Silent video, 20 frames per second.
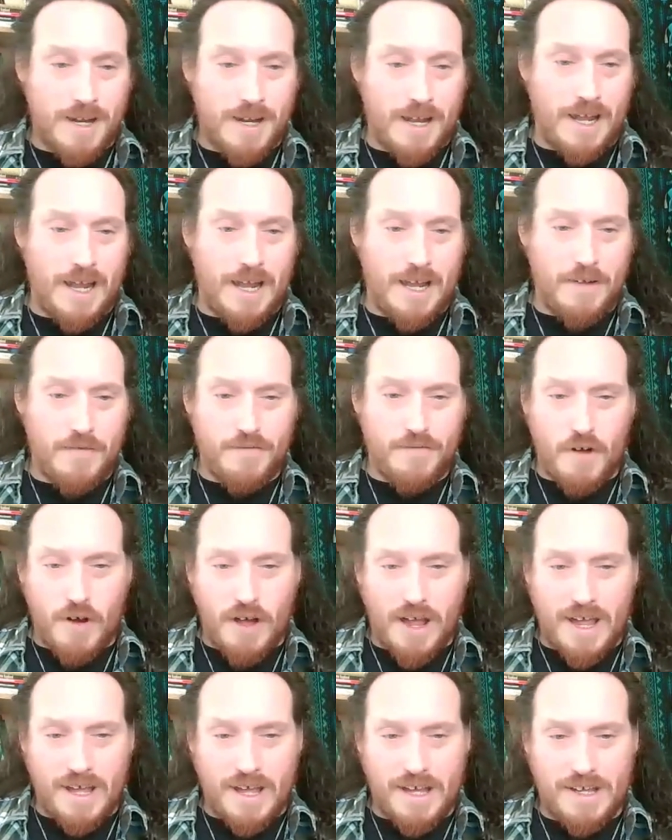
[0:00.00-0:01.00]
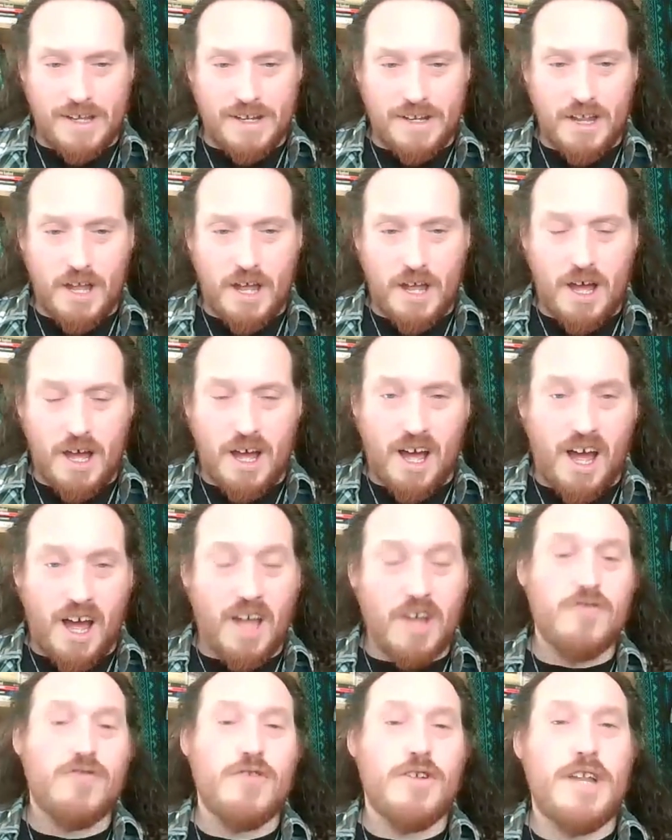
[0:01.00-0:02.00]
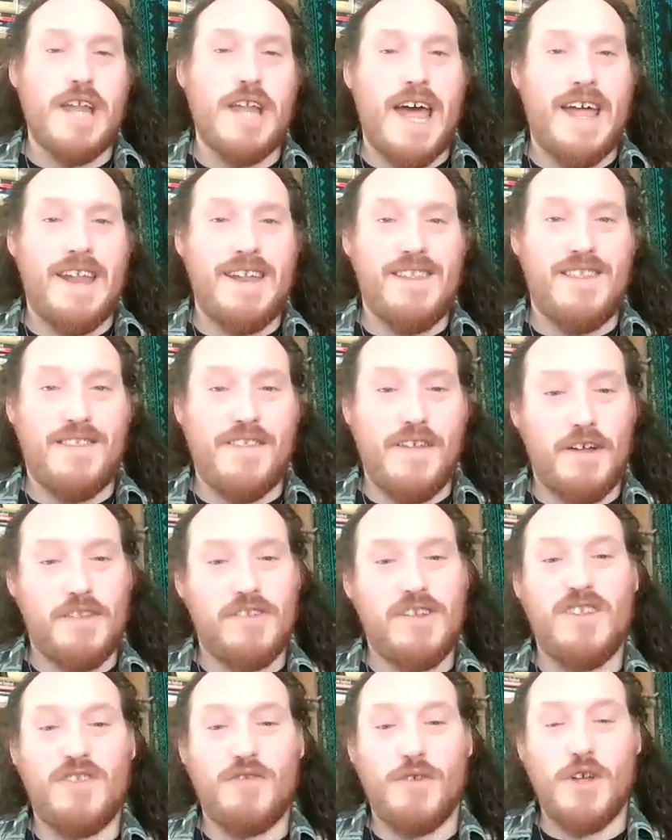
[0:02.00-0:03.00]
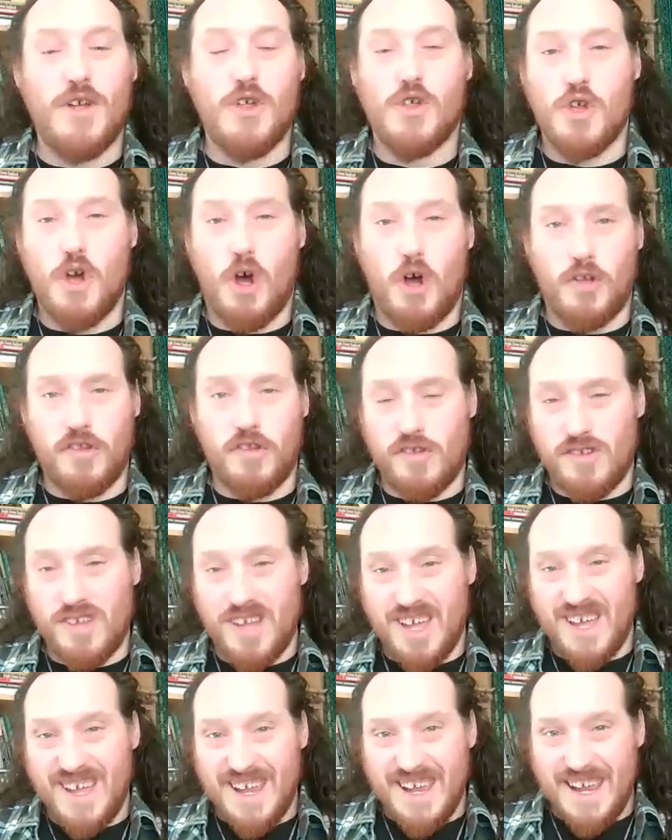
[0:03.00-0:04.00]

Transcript: he fired one hundred thirty-three shots